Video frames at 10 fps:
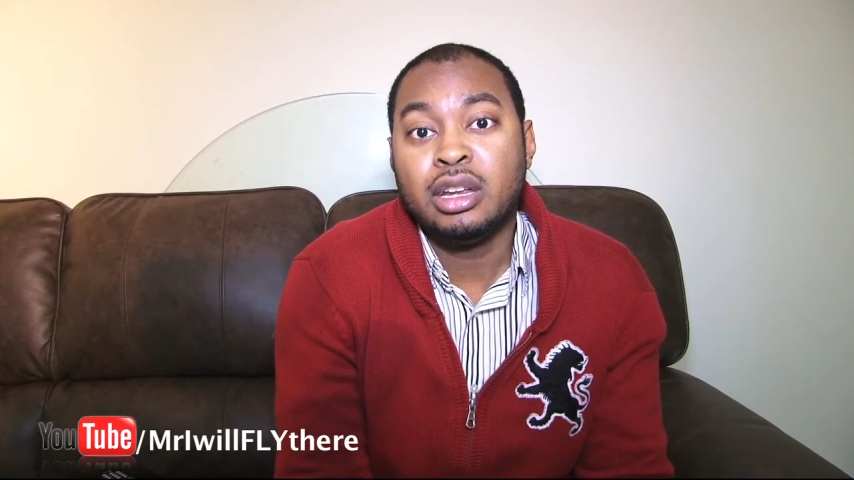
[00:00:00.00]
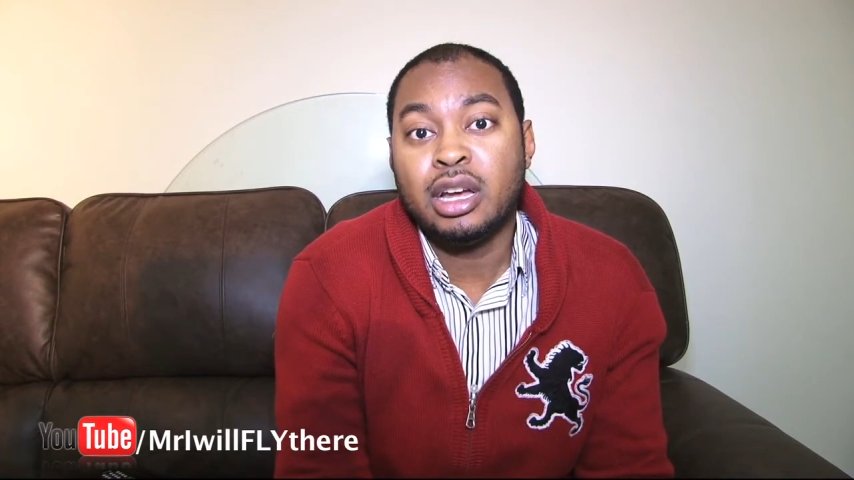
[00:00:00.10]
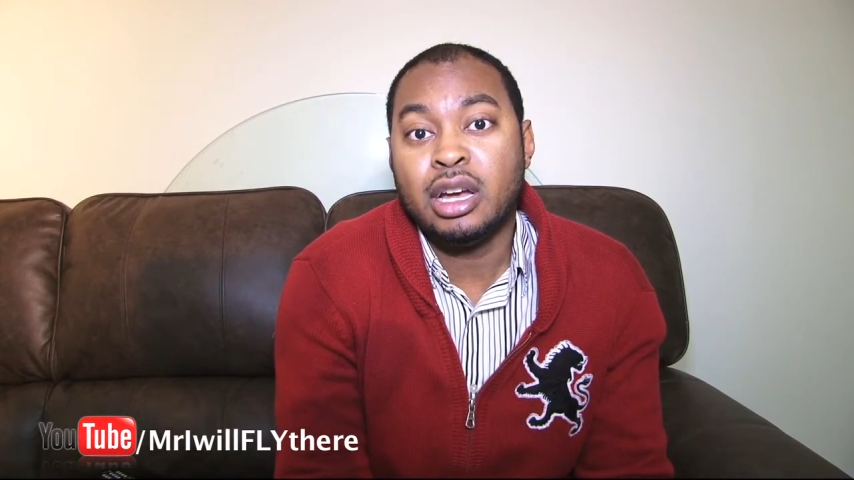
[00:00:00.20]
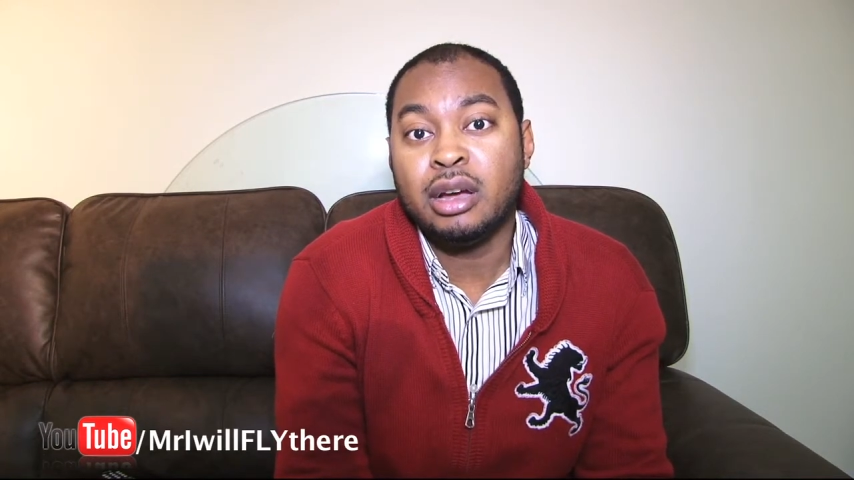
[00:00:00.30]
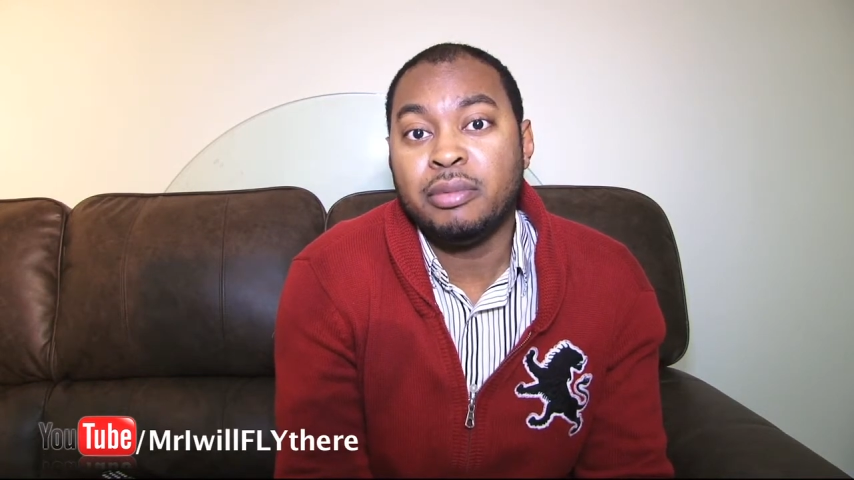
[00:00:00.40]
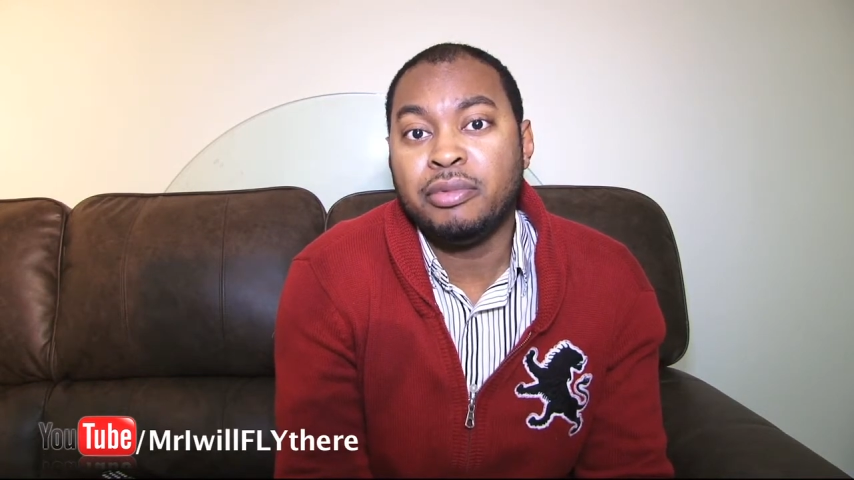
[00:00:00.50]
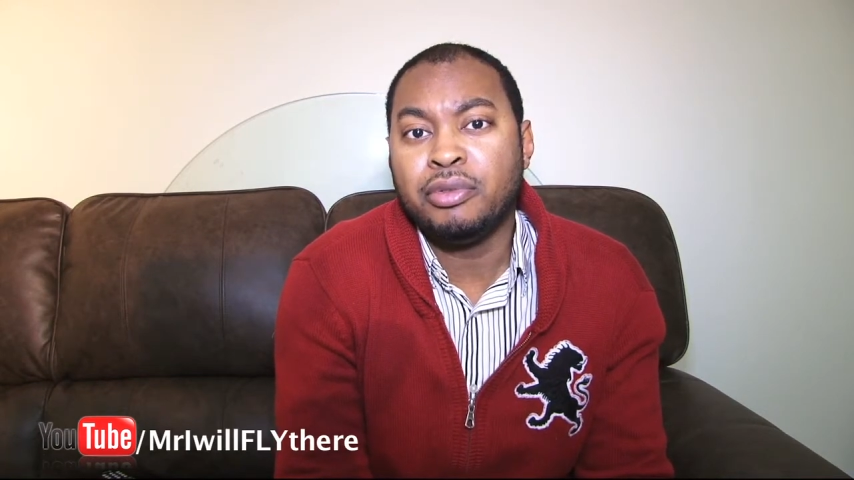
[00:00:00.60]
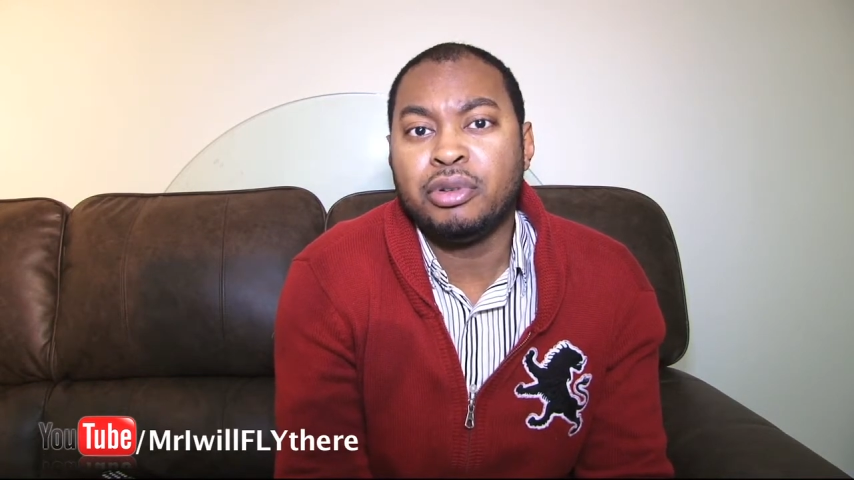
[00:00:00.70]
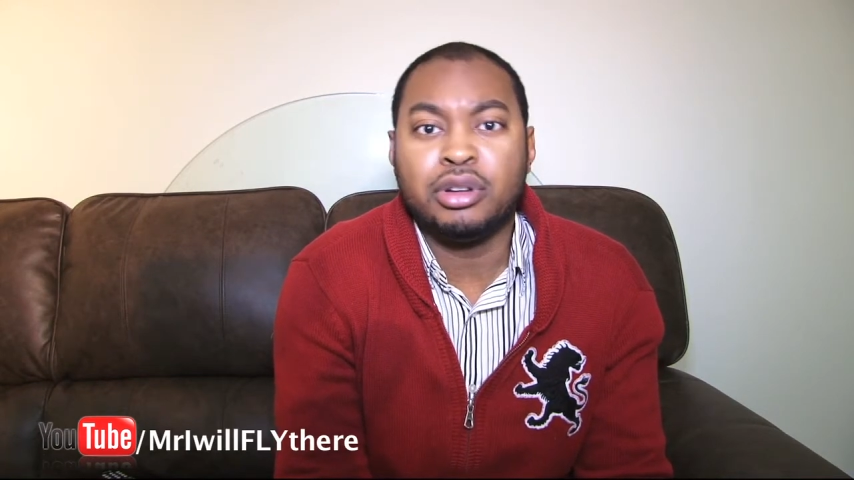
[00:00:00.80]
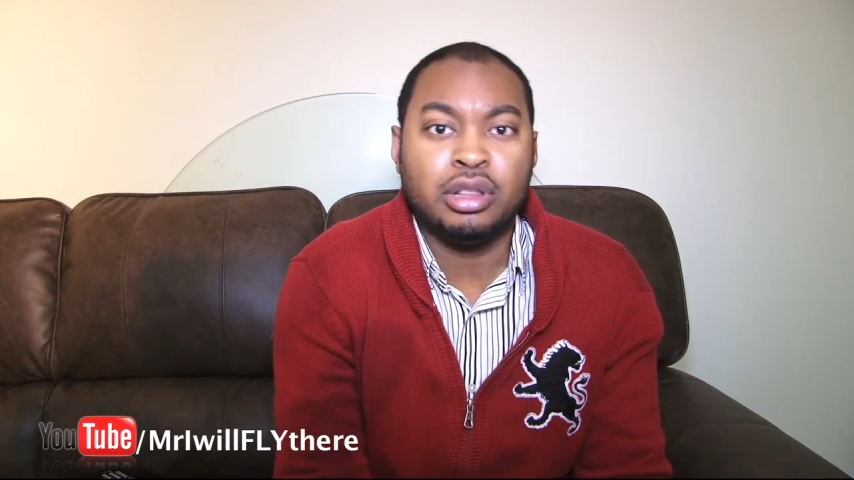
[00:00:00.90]
Um,
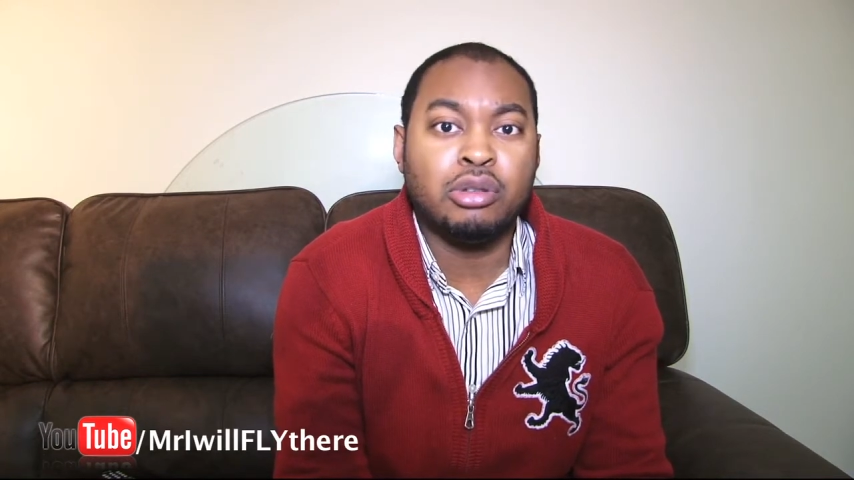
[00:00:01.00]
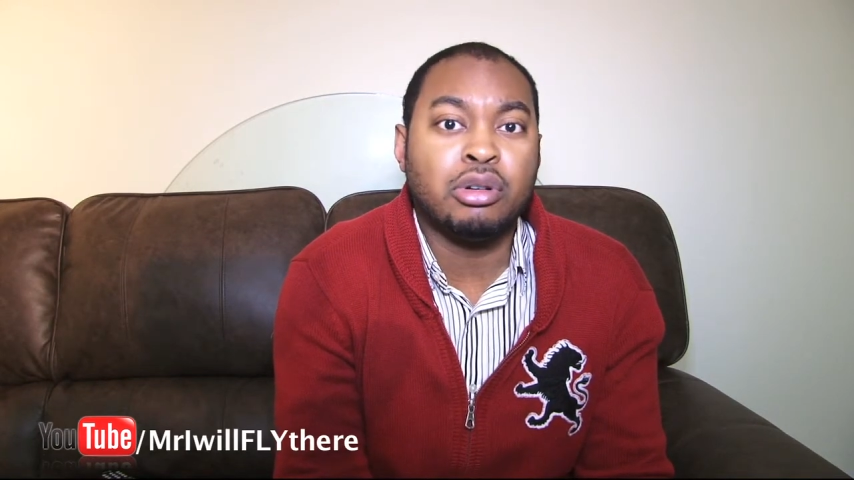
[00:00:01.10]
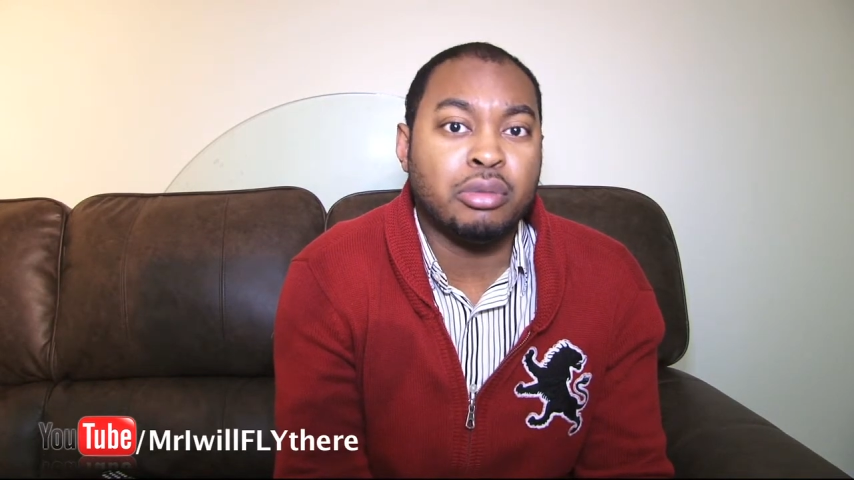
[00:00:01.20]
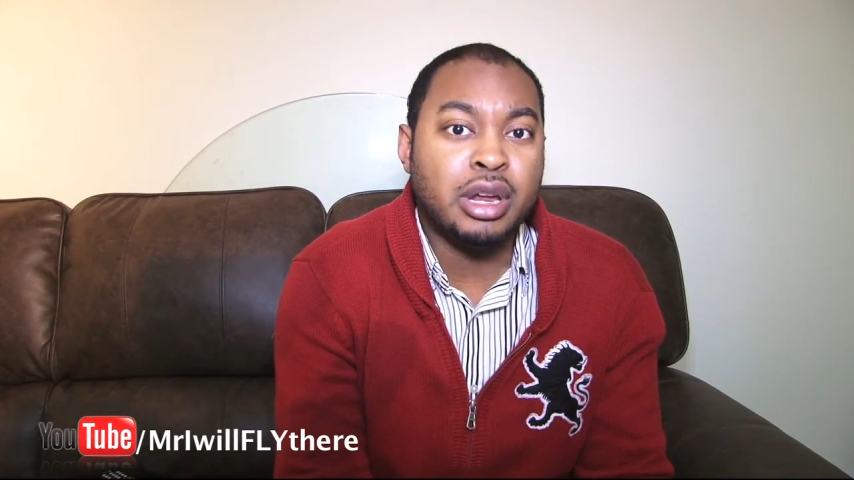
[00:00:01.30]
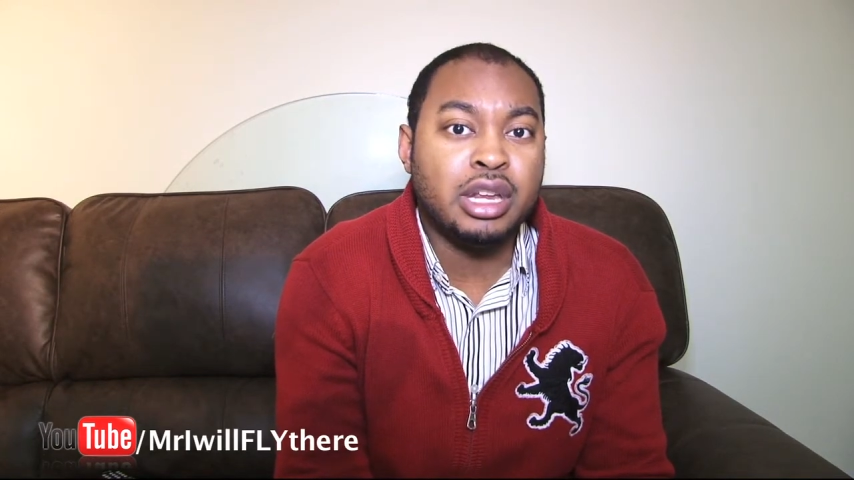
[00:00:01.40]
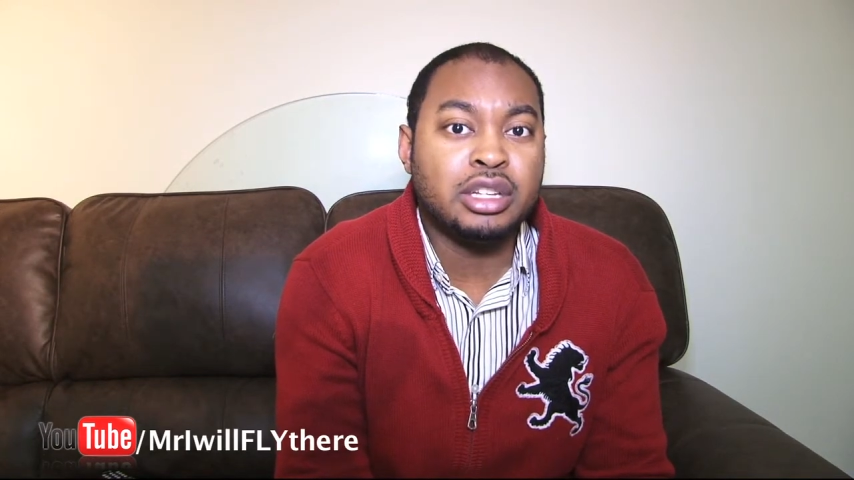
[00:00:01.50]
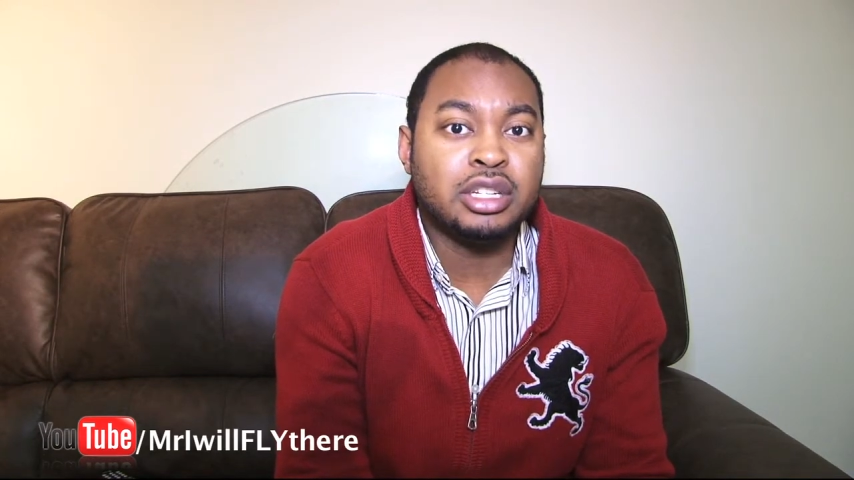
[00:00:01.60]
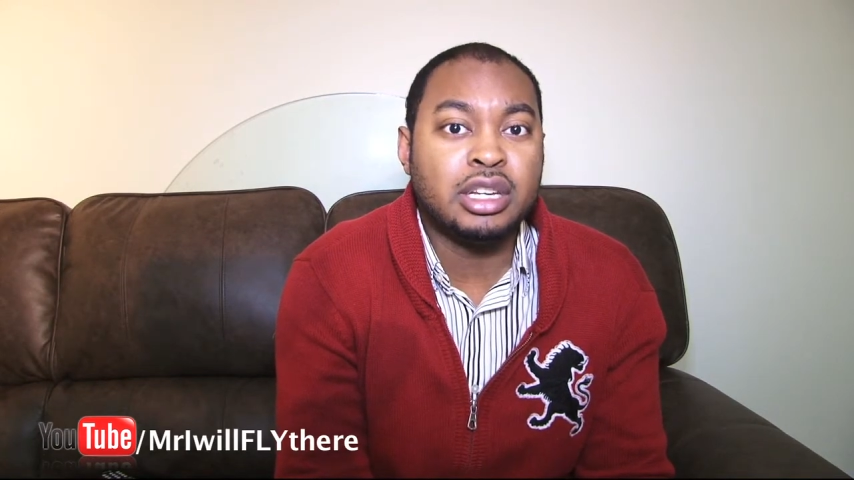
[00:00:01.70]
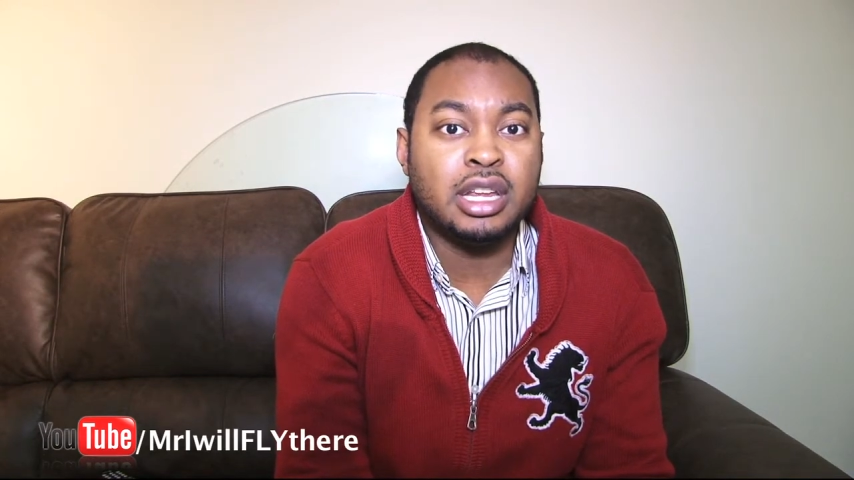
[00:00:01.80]
for lower rates